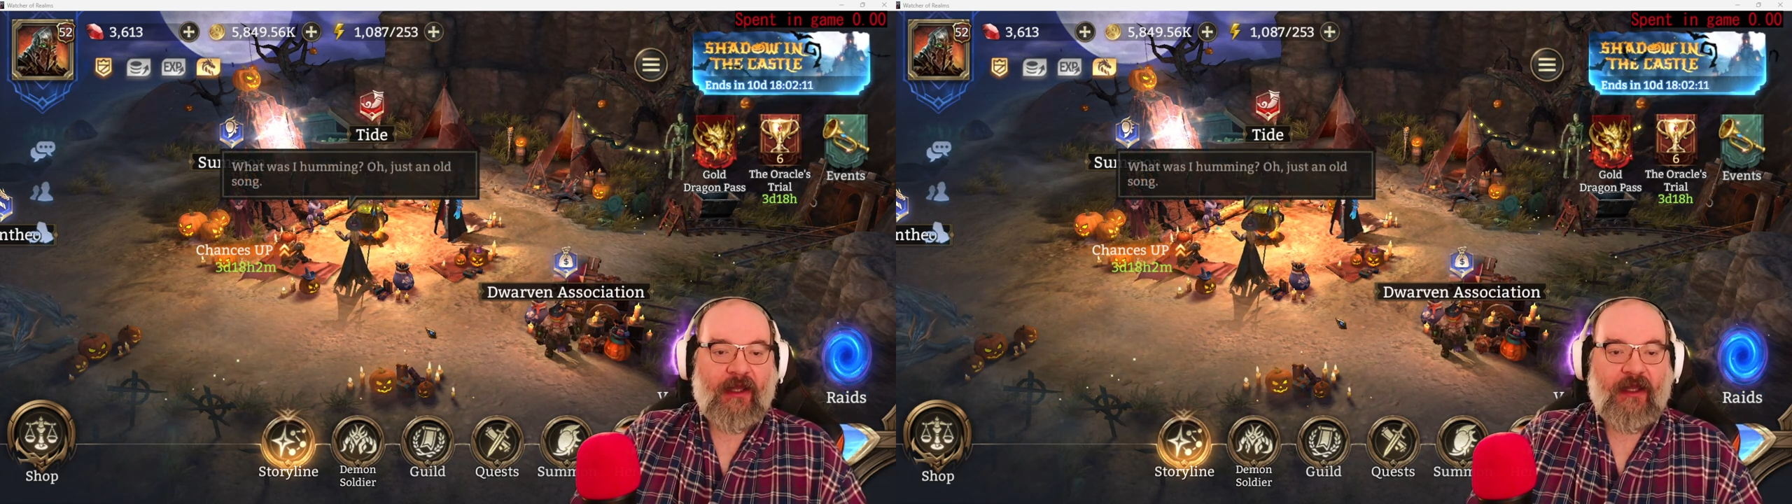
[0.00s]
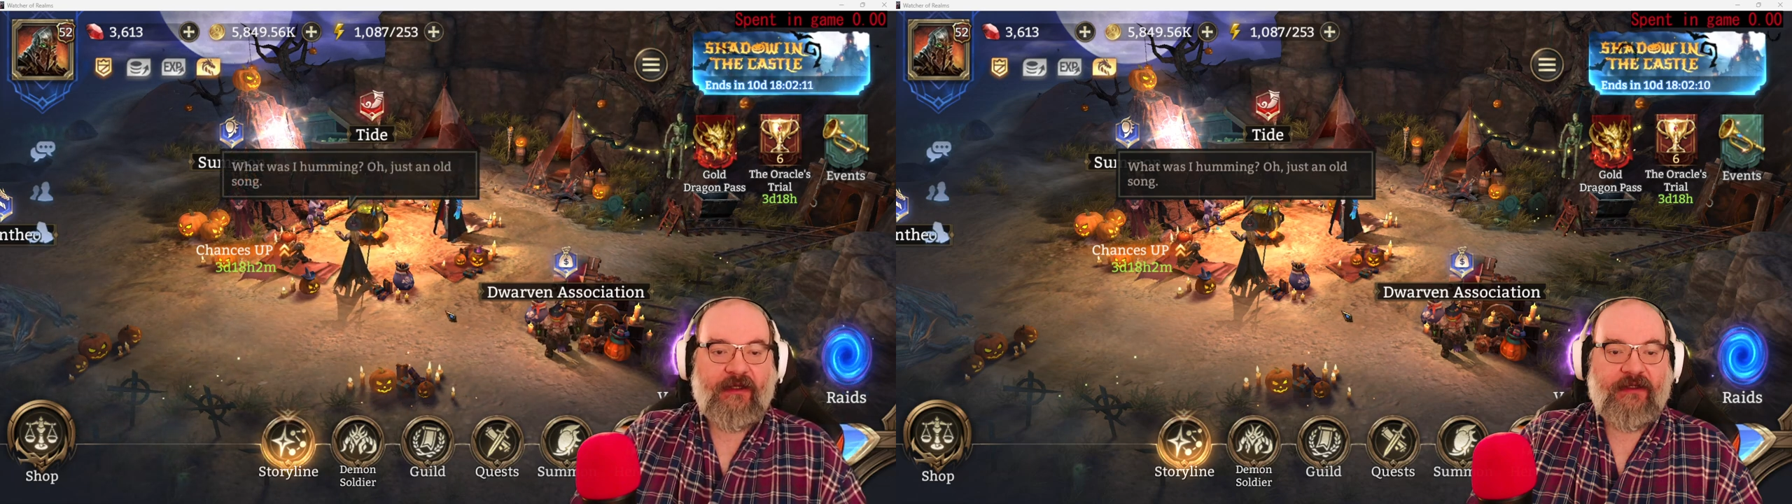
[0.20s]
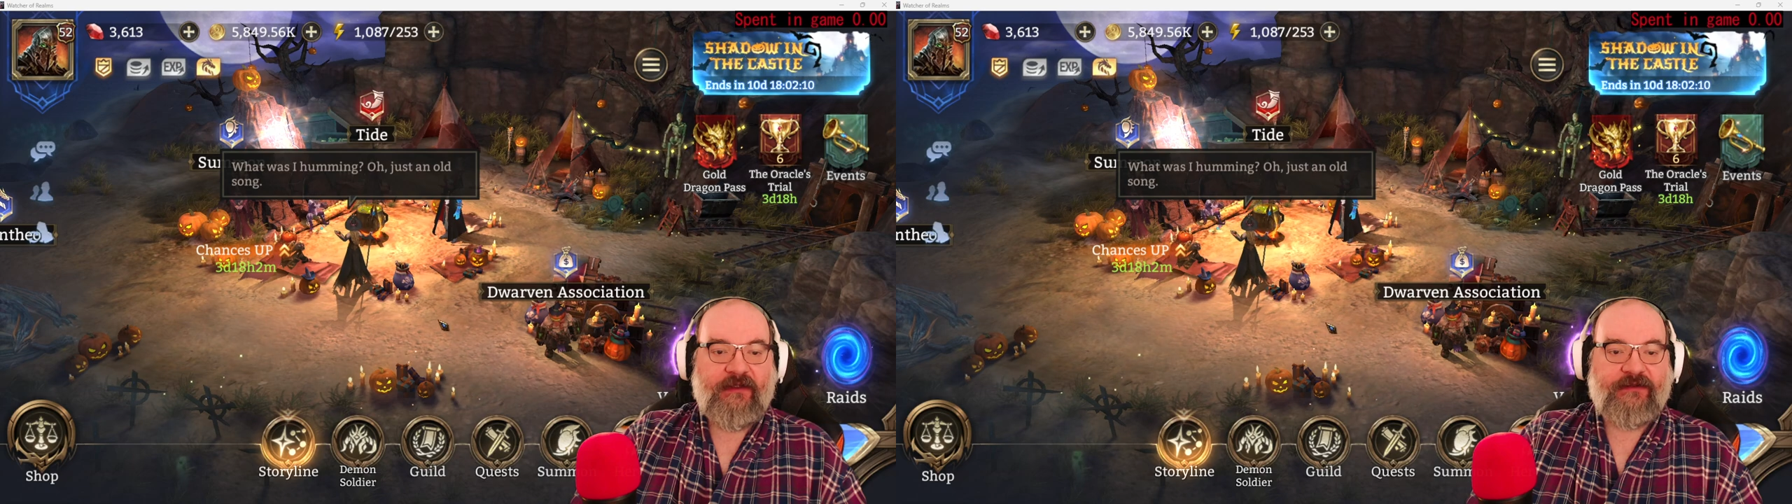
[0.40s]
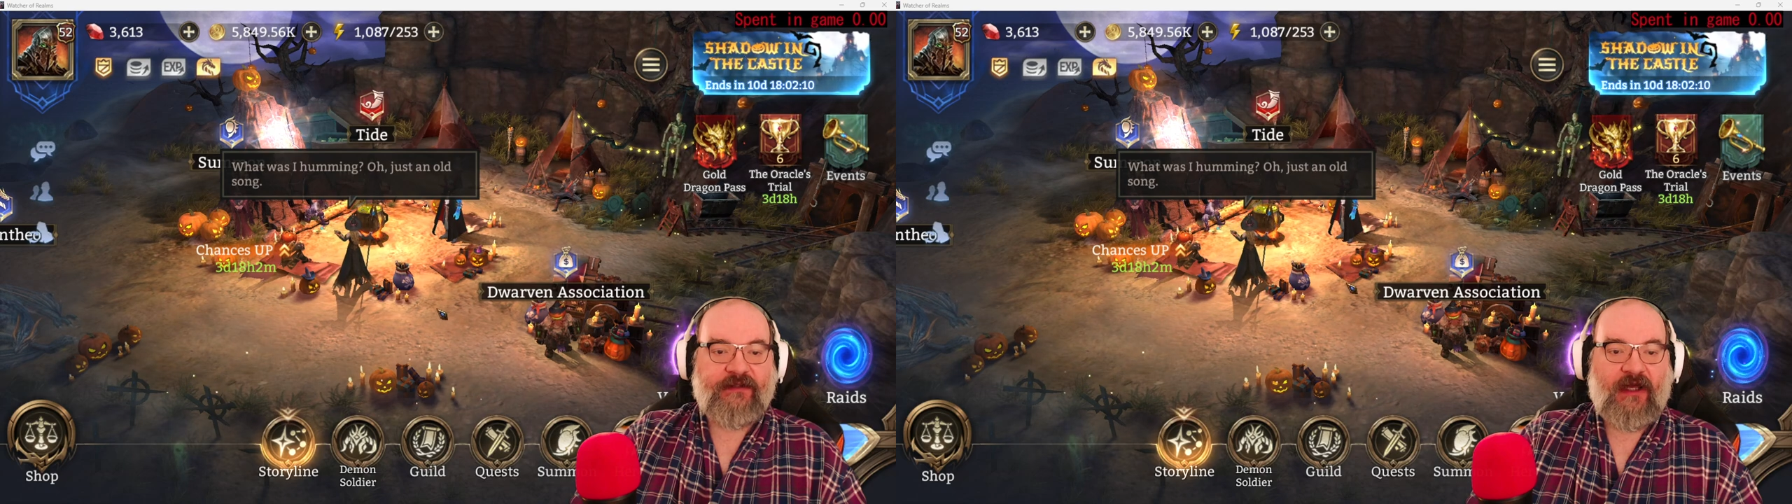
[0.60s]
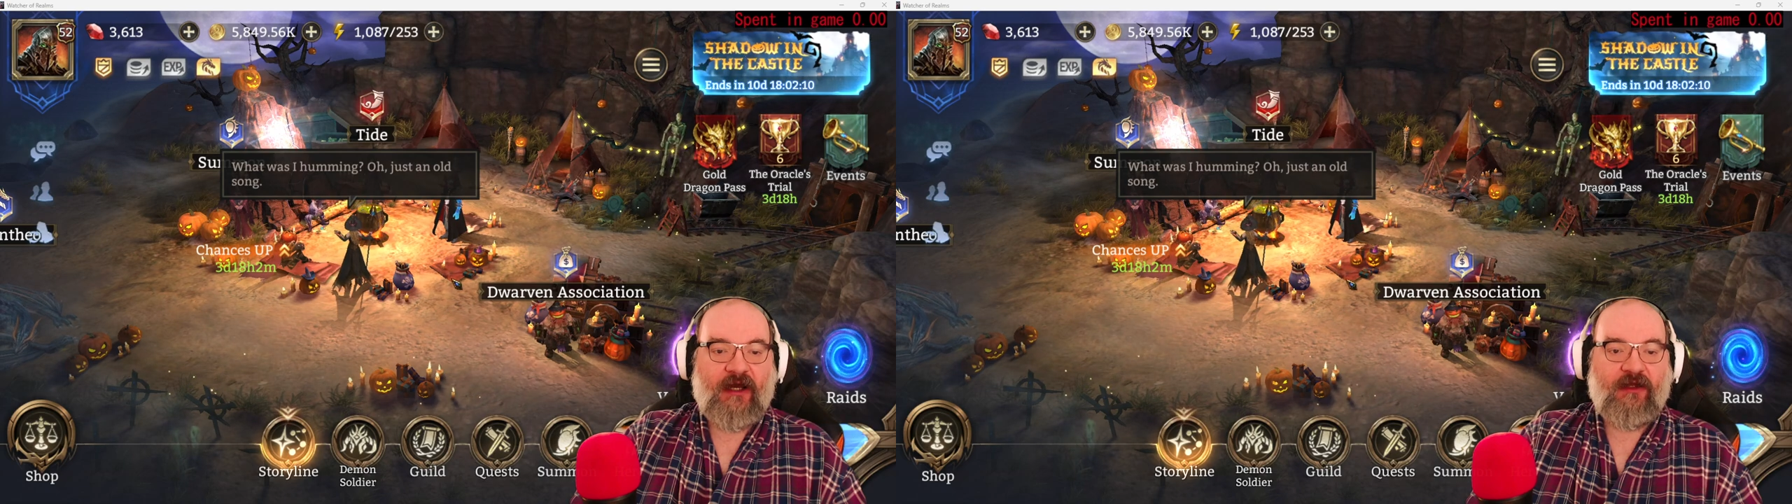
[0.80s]
and it is
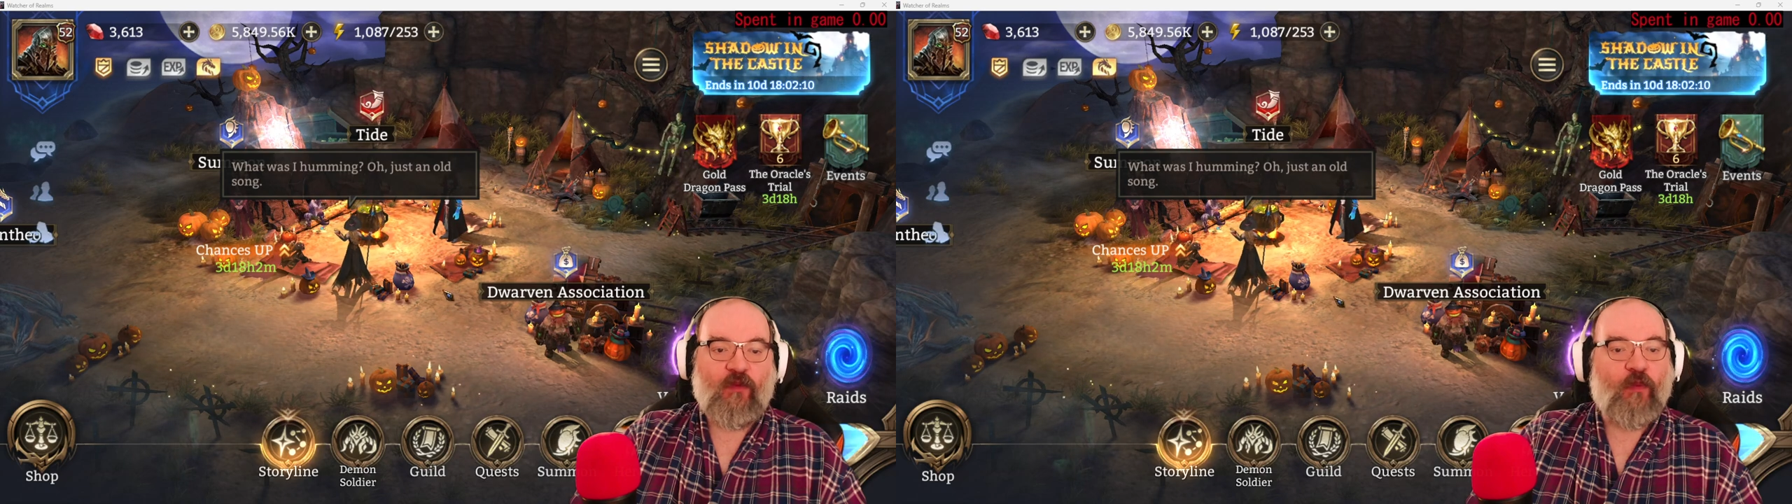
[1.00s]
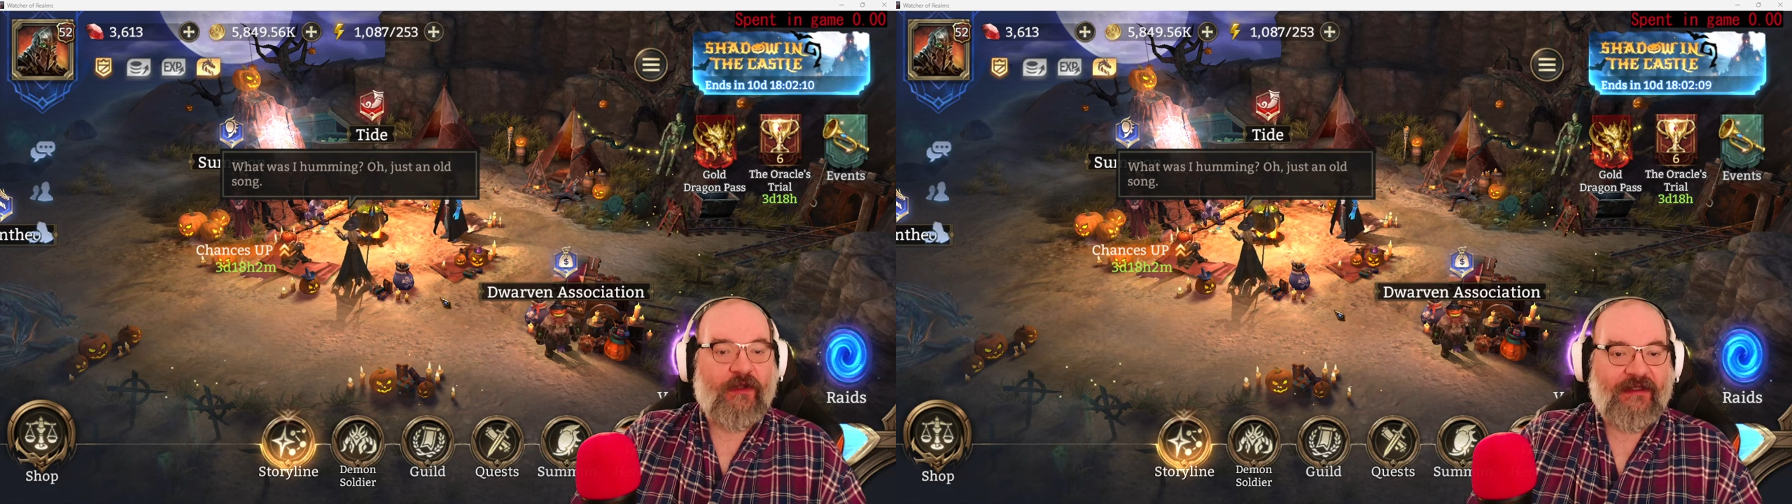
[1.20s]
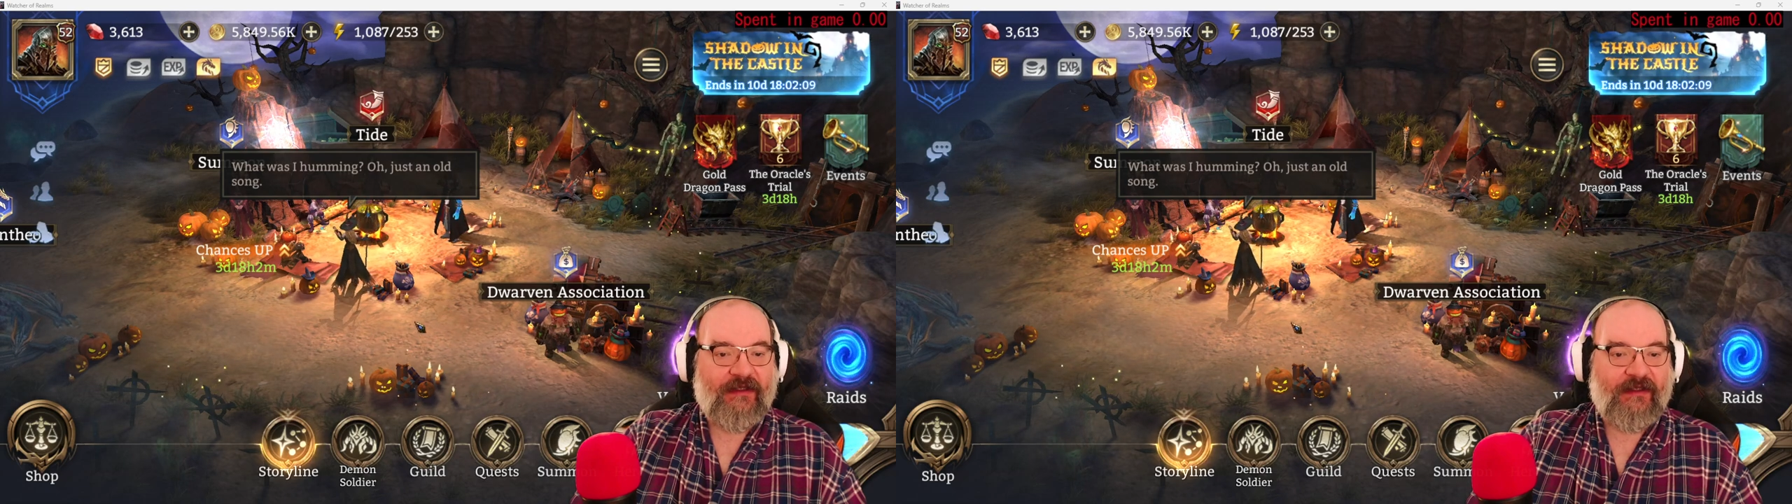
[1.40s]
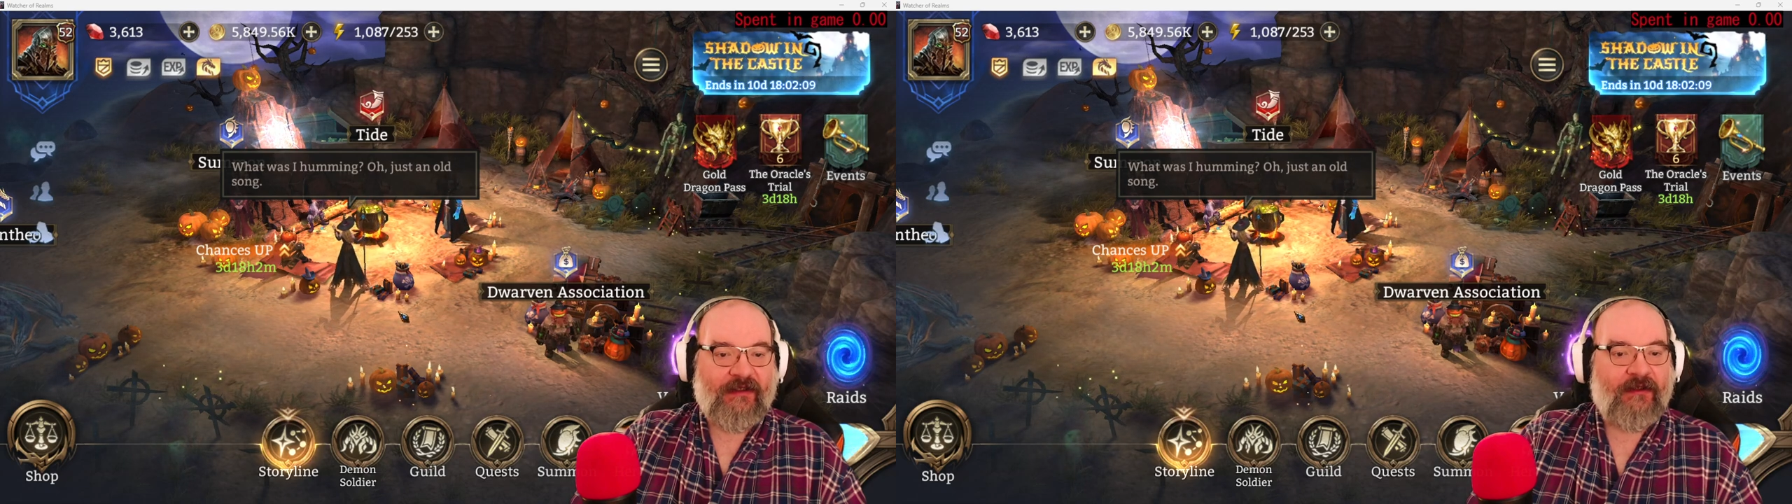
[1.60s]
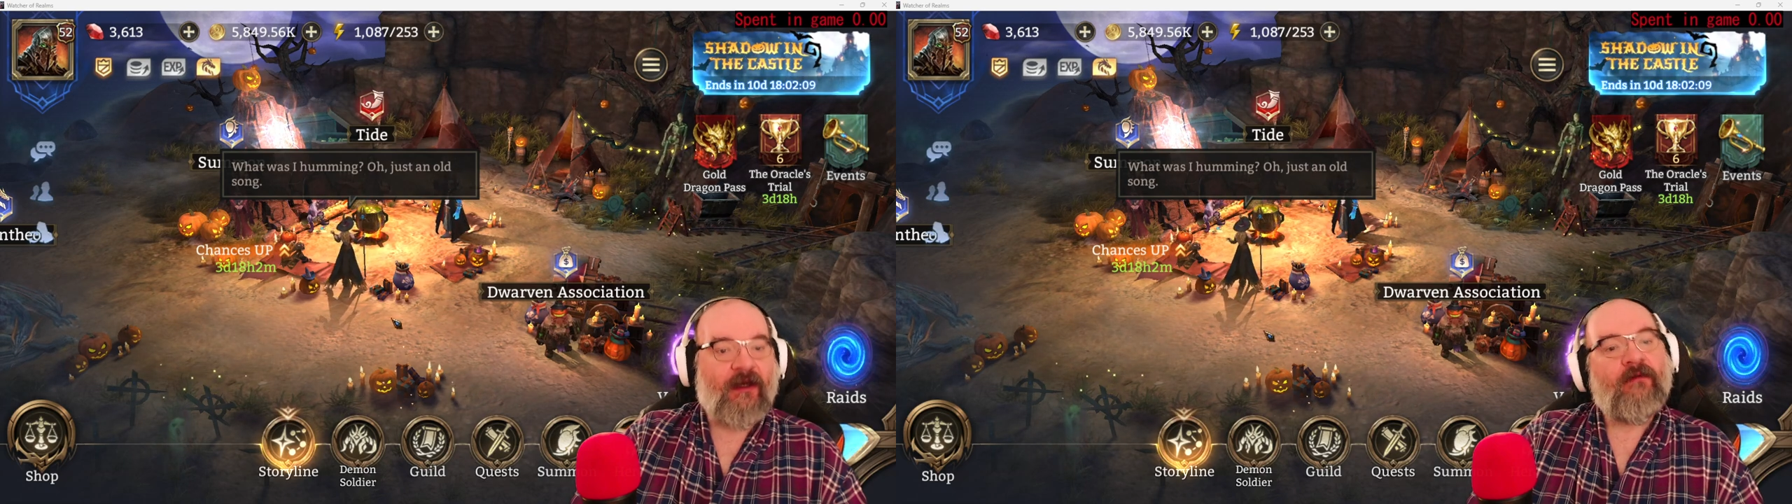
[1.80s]
Halloween.